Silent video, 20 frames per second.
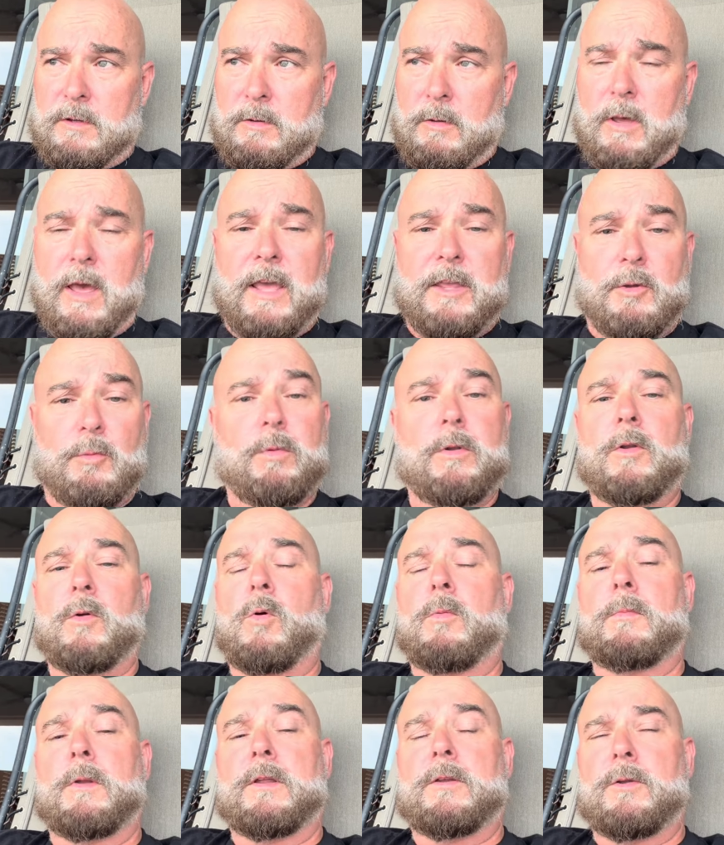how you would
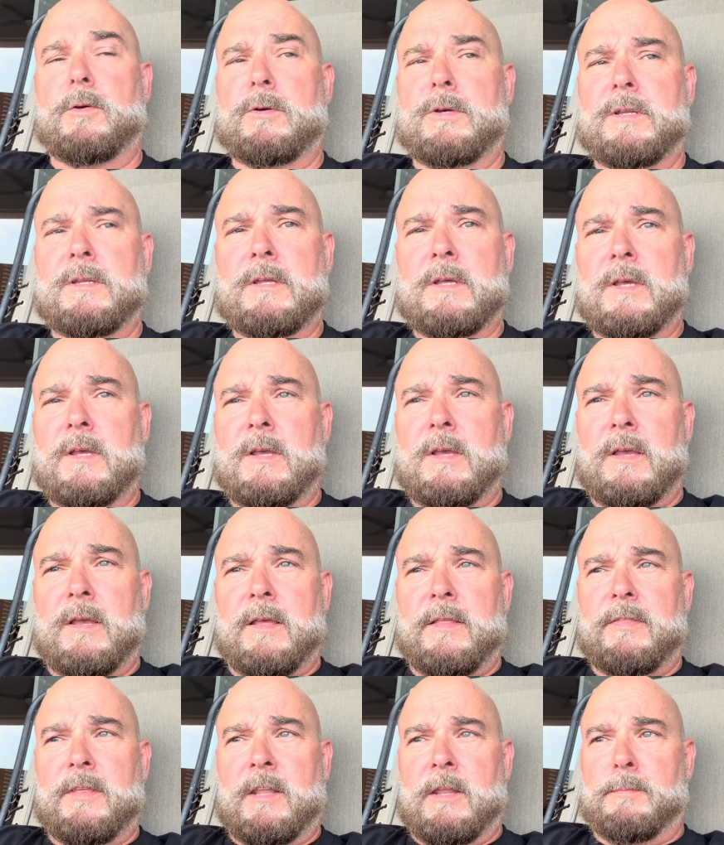normally do it.
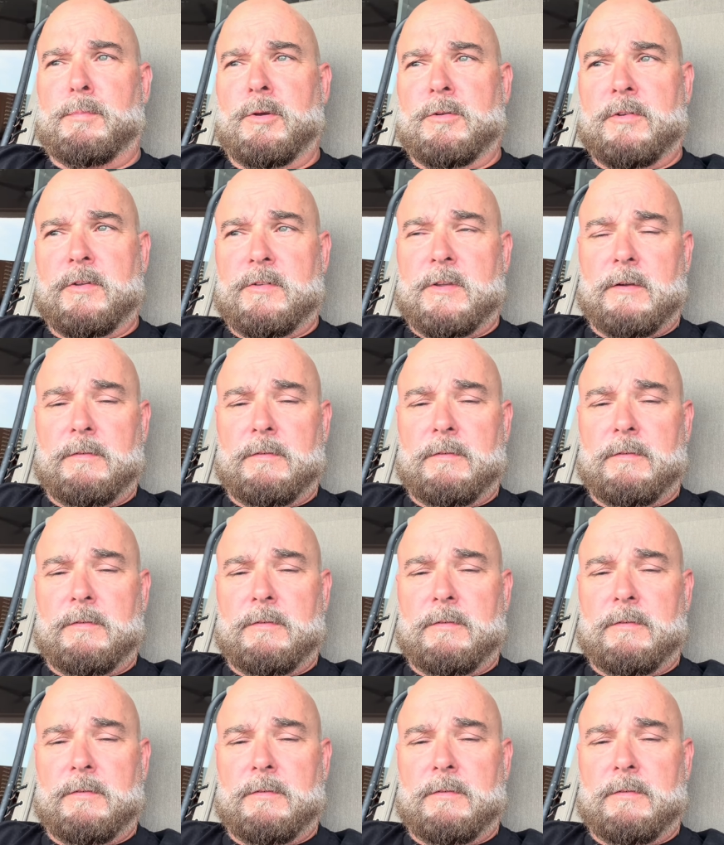Then it pushes